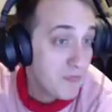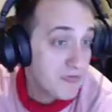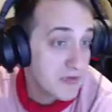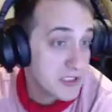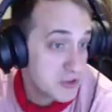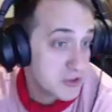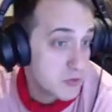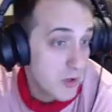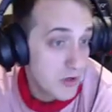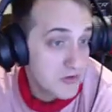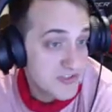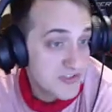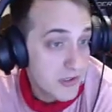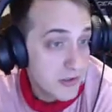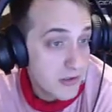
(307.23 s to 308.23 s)
hopefully 2
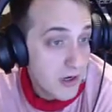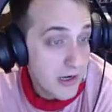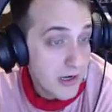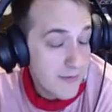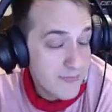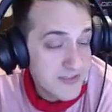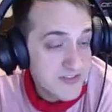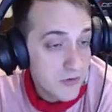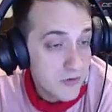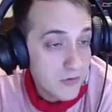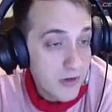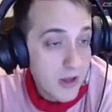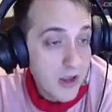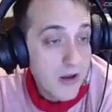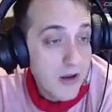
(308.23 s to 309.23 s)
hosts on an
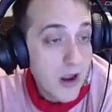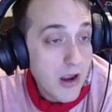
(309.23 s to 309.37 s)
episode.